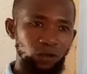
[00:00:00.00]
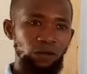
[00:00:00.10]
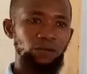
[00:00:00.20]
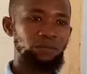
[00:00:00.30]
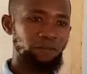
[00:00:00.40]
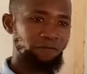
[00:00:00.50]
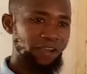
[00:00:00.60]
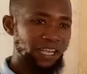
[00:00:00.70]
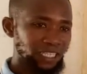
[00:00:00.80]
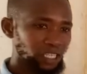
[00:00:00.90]
From the
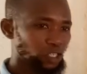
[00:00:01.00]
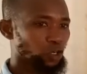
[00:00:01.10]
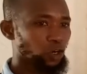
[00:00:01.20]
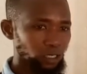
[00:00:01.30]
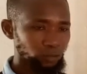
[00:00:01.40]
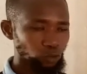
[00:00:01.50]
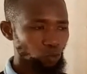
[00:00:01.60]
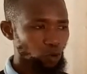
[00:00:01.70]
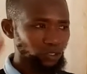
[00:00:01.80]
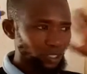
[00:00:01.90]
first theorem. So
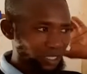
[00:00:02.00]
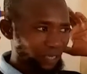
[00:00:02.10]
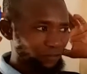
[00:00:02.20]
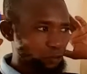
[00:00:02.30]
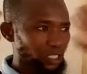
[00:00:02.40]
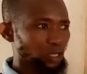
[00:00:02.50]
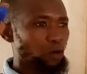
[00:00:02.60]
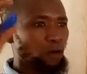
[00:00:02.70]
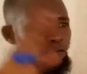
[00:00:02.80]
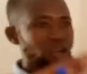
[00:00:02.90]
one just have to think
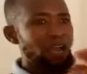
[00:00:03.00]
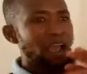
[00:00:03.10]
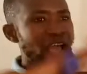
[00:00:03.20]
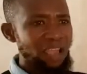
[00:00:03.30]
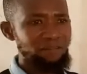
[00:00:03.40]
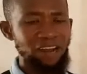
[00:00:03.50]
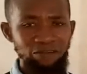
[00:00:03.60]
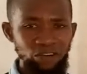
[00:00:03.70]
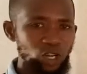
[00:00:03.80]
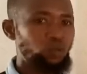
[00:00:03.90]
of every
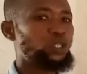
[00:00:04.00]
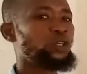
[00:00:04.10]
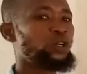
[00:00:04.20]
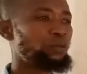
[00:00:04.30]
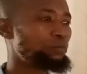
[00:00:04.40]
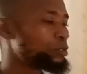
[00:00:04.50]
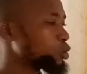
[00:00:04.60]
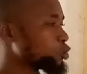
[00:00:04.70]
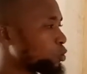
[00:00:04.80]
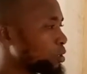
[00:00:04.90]
available theorem.
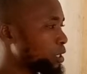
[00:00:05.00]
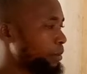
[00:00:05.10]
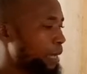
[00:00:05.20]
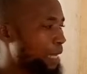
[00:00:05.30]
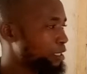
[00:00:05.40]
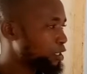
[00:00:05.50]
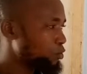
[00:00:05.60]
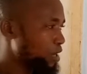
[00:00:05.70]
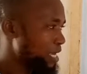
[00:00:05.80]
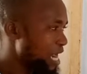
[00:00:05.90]
So and the
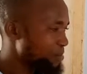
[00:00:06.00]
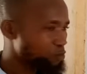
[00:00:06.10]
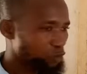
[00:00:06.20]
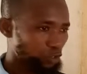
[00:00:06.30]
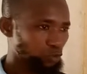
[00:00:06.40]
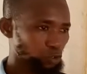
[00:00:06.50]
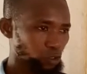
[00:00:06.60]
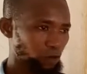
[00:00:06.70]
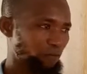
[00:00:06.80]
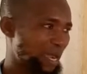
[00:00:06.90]
way I'm going to
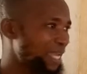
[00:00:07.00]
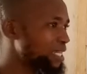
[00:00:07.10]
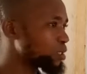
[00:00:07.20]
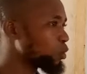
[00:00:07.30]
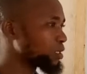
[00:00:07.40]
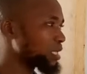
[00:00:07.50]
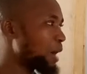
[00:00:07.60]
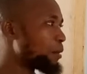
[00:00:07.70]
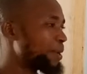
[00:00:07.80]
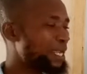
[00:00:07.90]
solve mine is what?
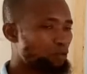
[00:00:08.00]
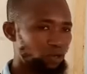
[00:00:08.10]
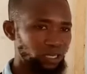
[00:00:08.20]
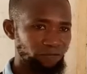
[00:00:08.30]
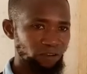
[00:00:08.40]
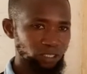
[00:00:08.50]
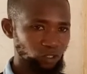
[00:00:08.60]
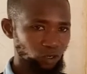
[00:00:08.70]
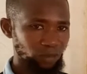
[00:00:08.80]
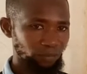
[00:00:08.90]
I will begin with the first
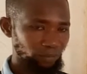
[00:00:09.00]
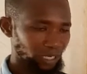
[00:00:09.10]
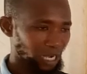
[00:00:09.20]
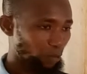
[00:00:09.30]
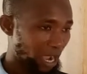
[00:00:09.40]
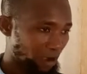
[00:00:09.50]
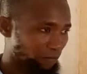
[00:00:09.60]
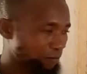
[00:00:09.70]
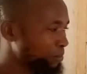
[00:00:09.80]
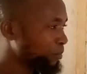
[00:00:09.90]
theorem that we
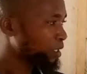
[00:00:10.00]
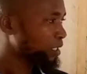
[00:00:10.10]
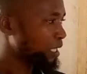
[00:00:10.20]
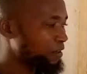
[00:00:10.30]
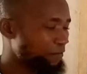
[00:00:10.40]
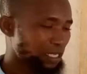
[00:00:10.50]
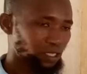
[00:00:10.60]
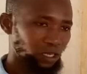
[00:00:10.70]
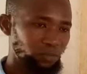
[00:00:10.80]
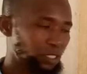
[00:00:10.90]
have. Now the first
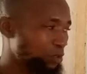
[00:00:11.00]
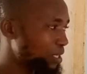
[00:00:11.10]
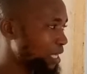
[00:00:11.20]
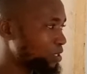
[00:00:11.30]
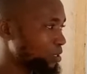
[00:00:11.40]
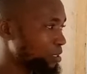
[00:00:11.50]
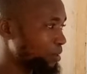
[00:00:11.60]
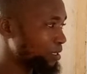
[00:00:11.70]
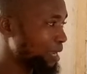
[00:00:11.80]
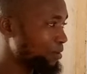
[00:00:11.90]
theorem is the one that talks
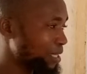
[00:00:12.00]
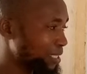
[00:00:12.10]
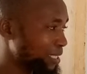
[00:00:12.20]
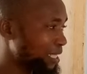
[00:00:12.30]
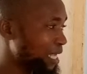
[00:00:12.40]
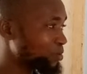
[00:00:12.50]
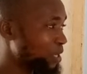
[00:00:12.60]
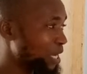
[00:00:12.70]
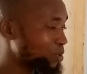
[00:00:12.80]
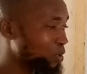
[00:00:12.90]
about angle at the center as
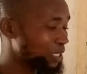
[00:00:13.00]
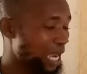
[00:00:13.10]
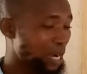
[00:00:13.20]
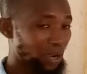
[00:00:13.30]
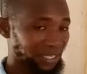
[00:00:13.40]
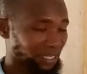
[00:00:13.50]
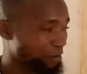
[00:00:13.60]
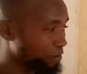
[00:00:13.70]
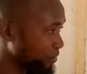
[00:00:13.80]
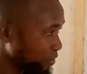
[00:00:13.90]
well as what? Angle at the
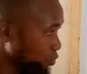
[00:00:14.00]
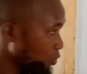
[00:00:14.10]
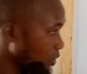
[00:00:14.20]
circumference. So we